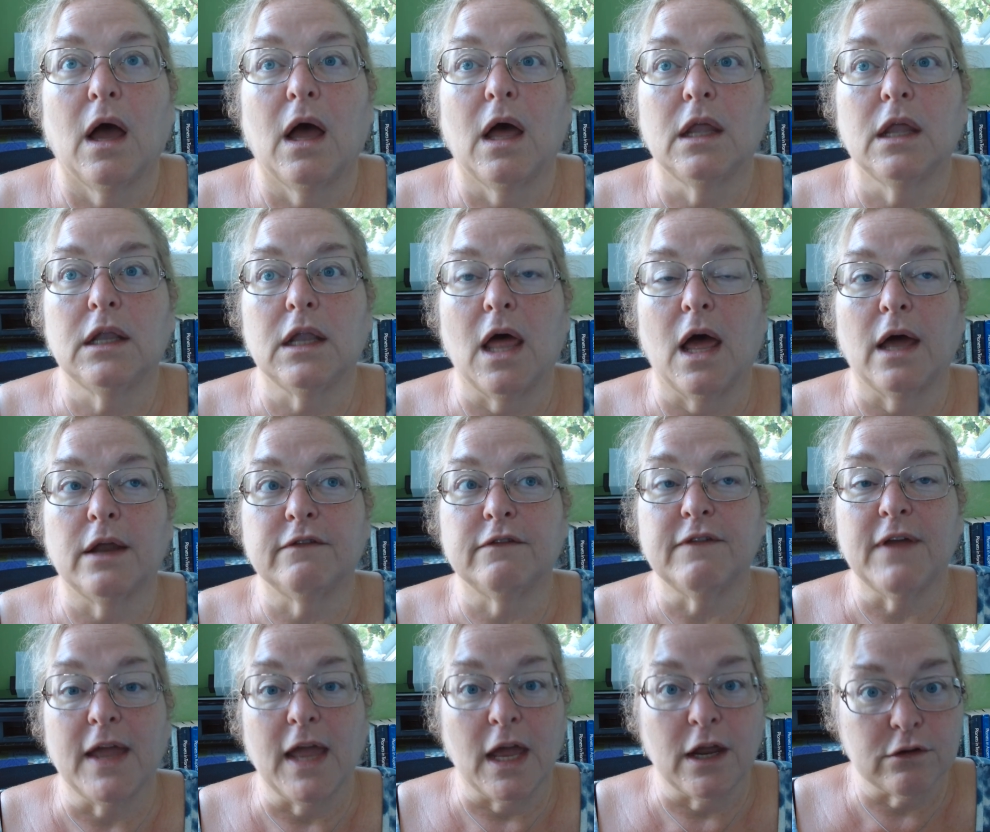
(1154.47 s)
a lot of
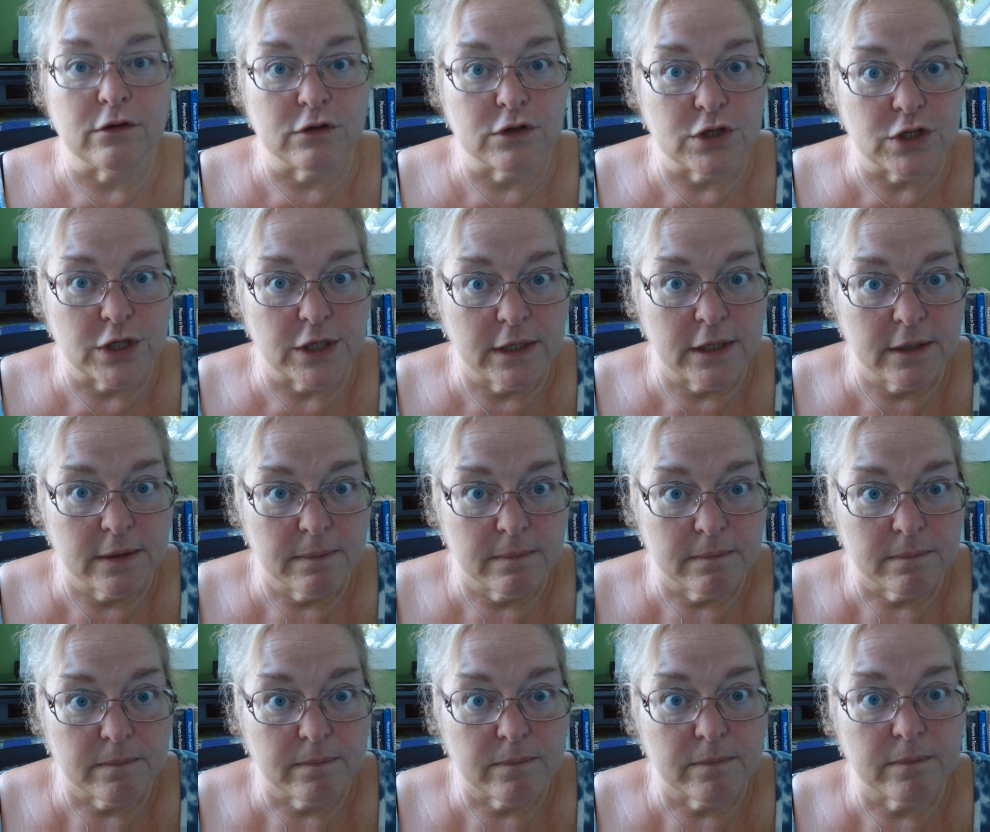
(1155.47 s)
energy,
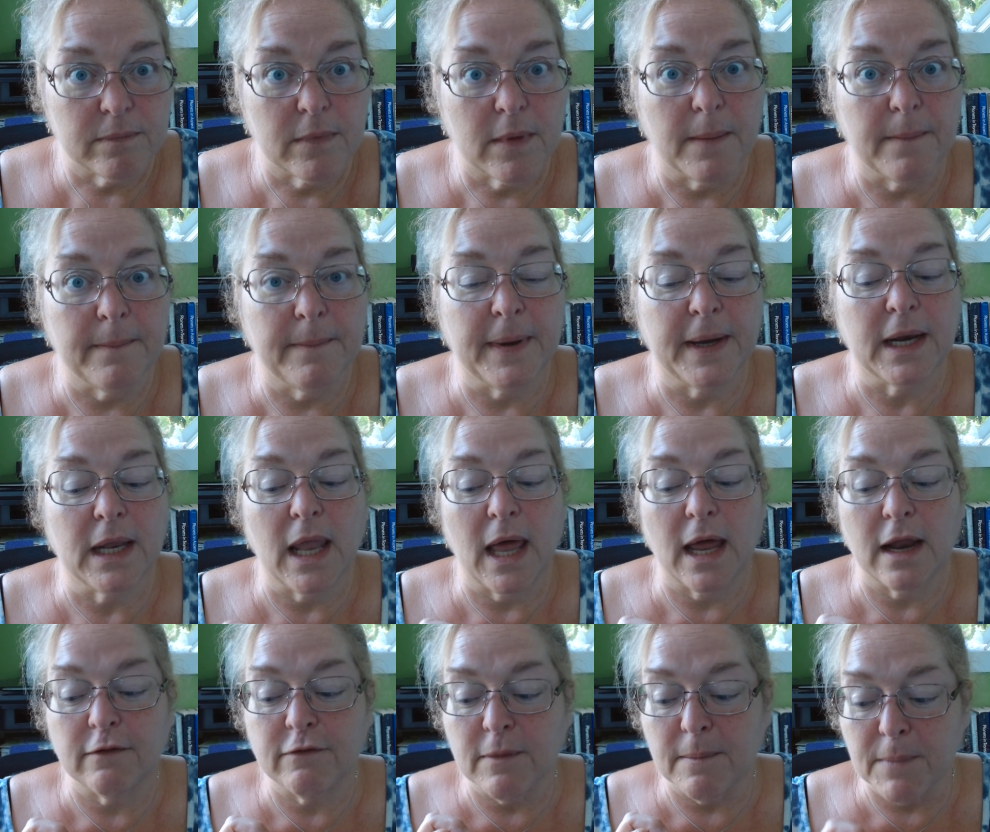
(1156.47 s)
but a
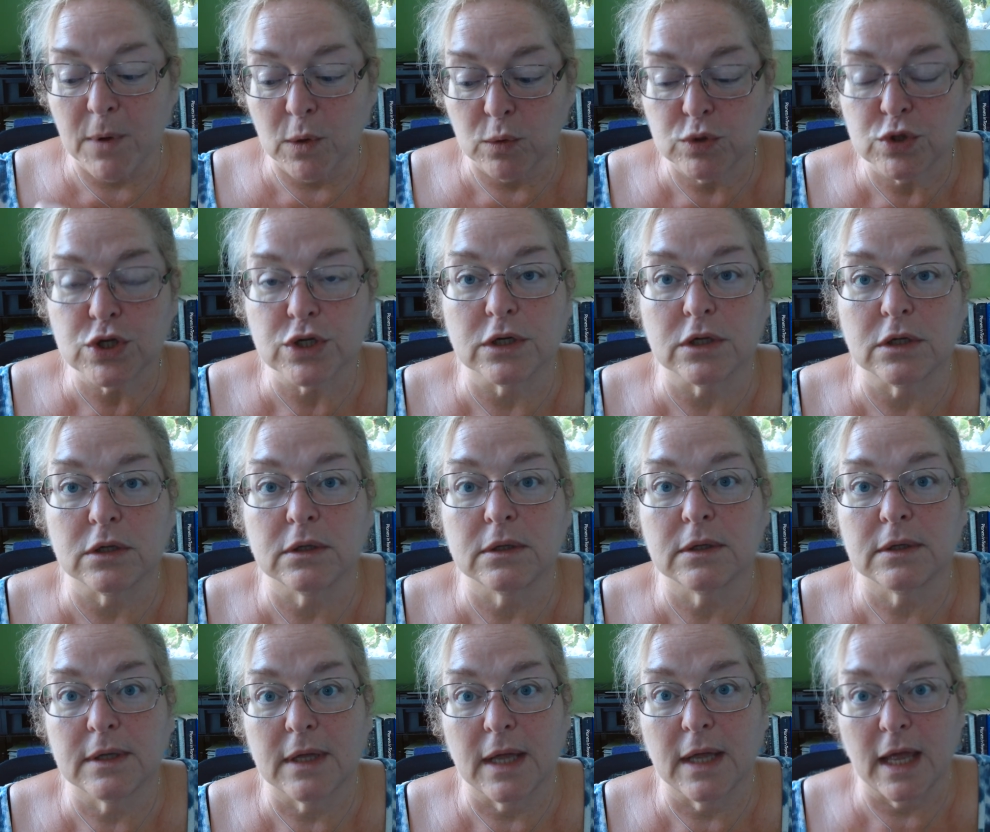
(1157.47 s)
lot of emotional
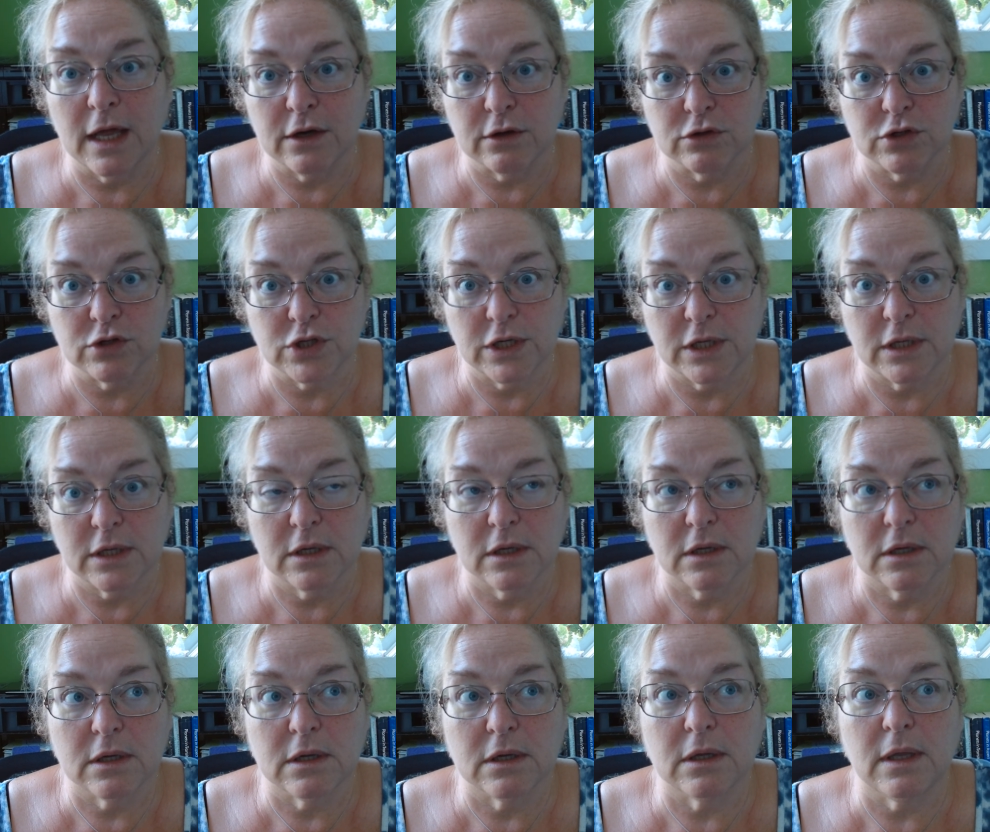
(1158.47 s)
energy.
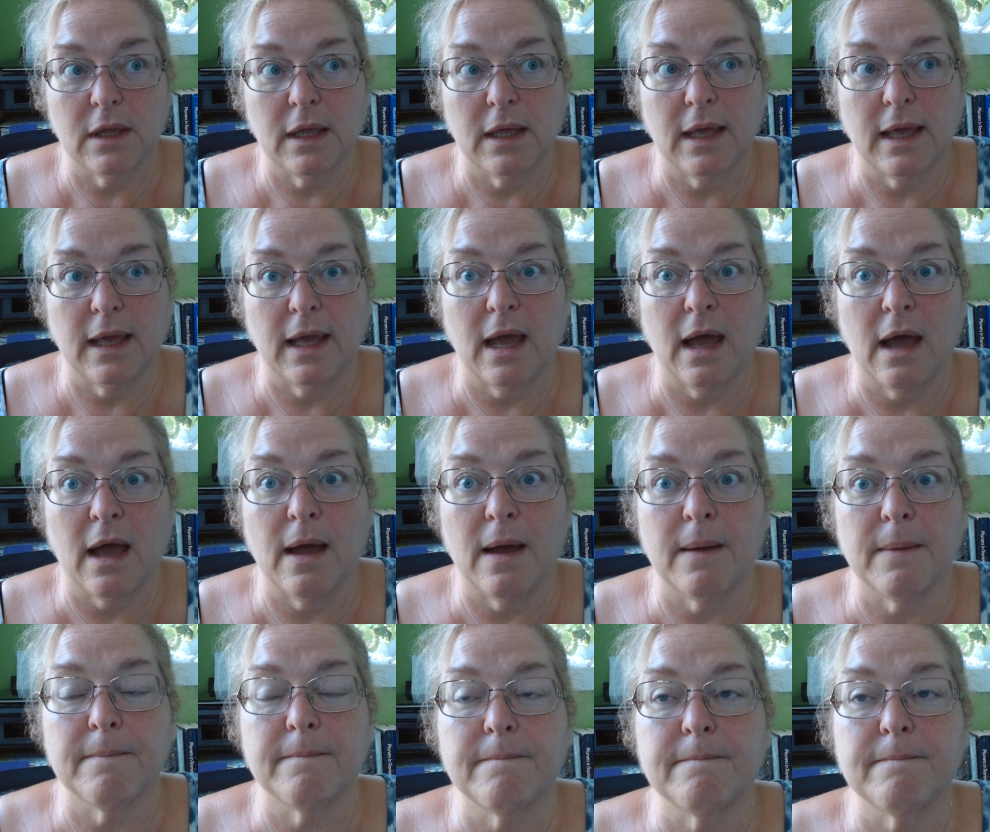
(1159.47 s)
Um,